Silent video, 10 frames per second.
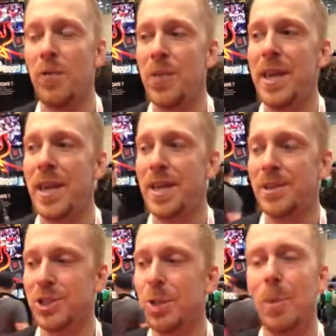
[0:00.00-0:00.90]

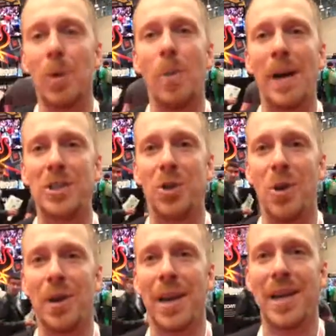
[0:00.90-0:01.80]
The Super Robot
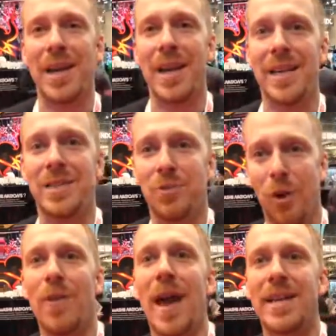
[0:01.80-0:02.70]
Chogokin is
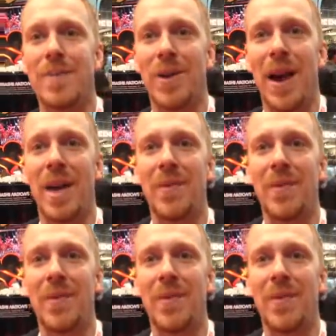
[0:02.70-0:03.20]
for that demographic.